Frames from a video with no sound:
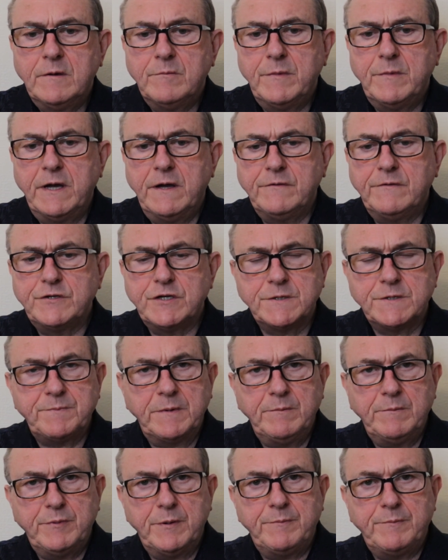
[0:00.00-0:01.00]
may have just
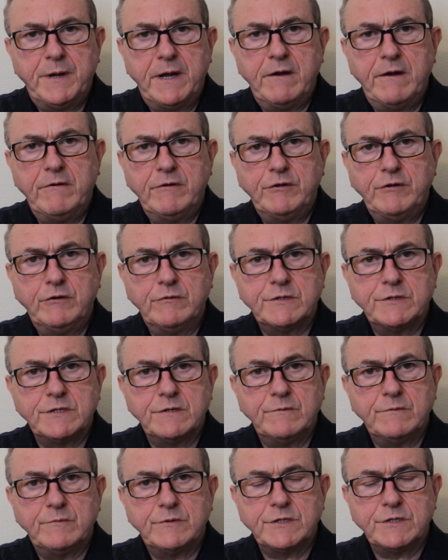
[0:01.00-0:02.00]
been preparing you
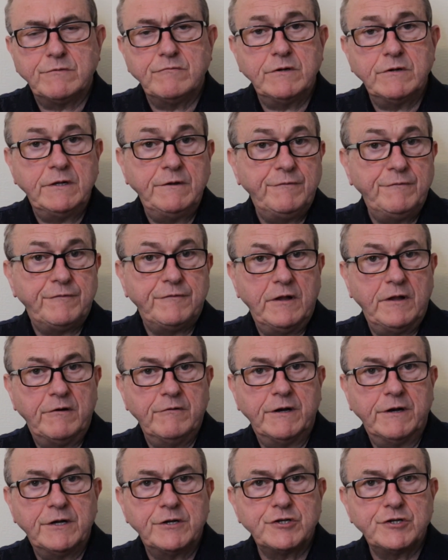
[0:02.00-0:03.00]
to really
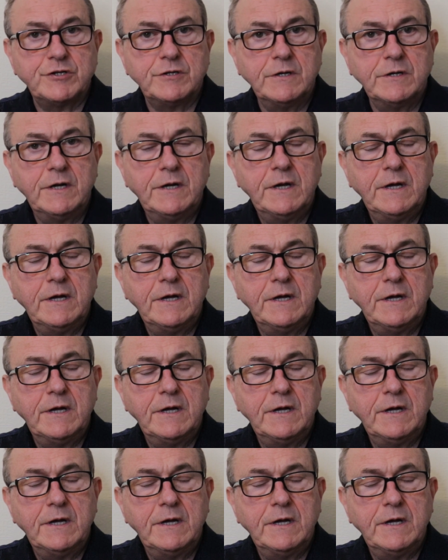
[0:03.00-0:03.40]
flourish.